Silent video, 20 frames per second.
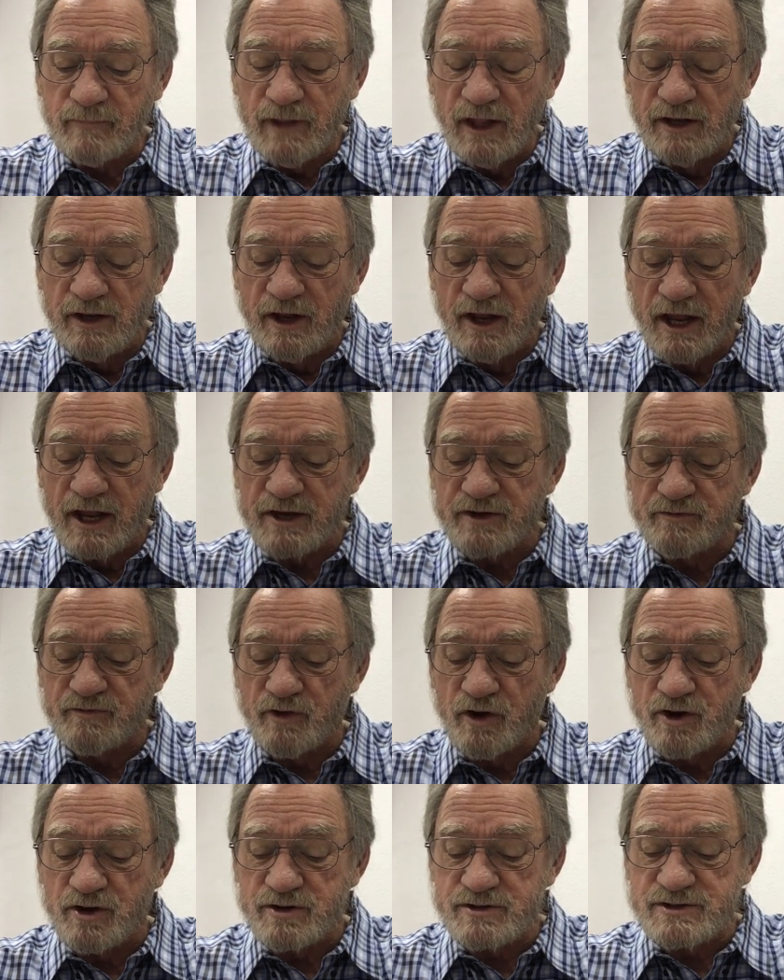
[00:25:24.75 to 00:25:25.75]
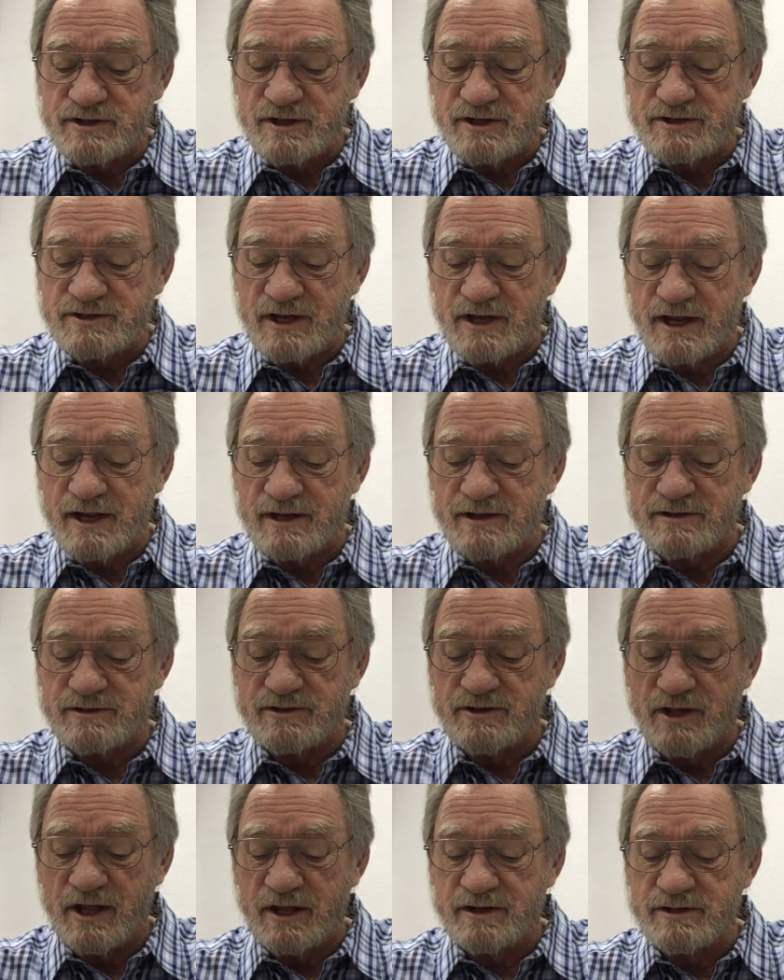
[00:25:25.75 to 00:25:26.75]
in the next verse it
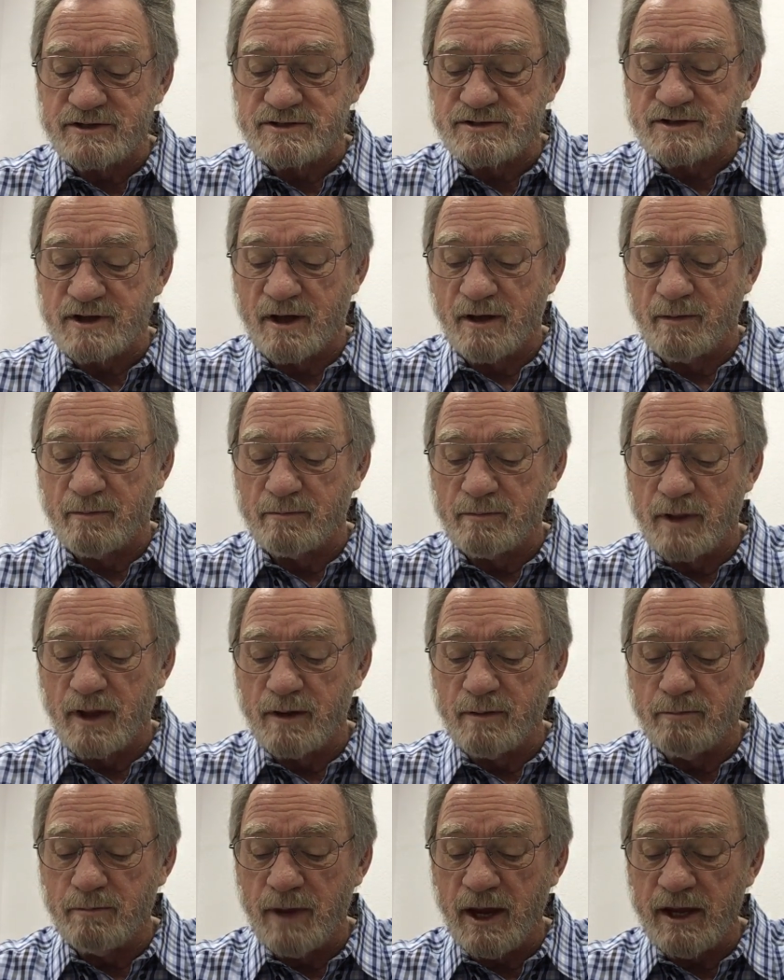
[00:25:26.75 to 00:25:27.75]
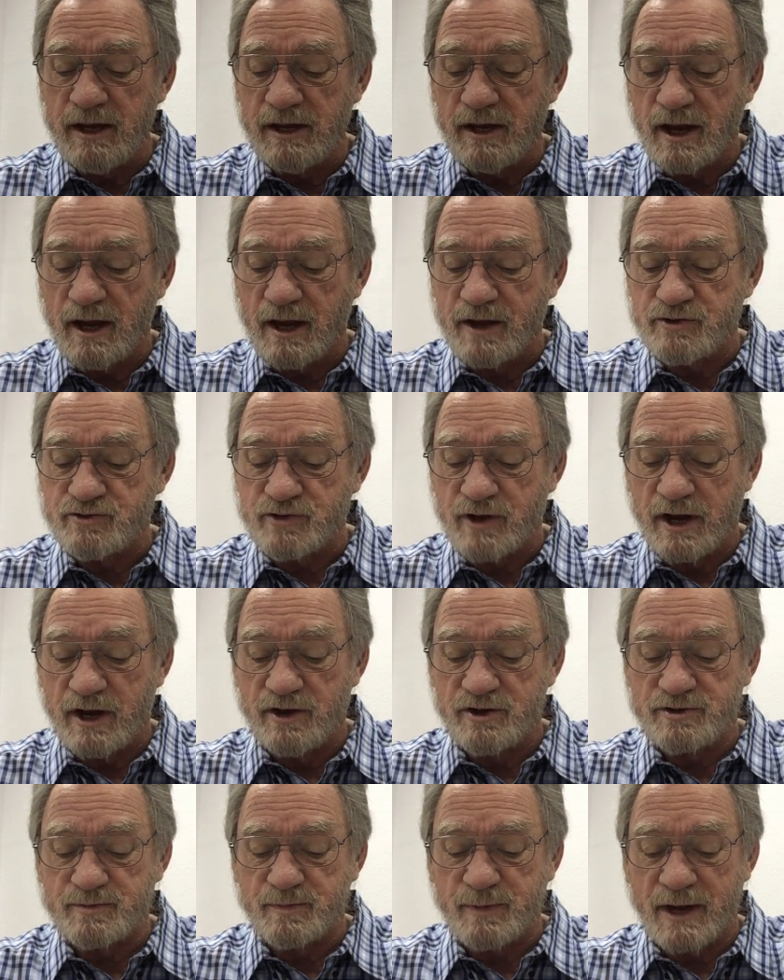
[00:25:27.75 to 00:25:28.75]
says, Then some Midianite
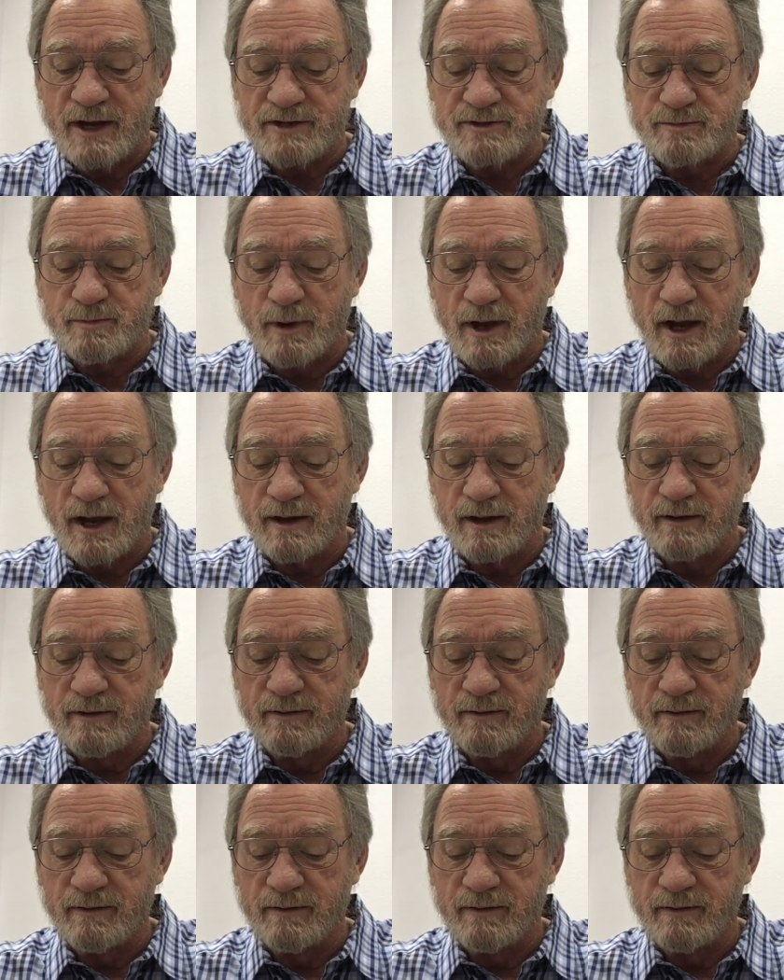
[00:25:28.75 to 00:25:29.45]
traders passed by.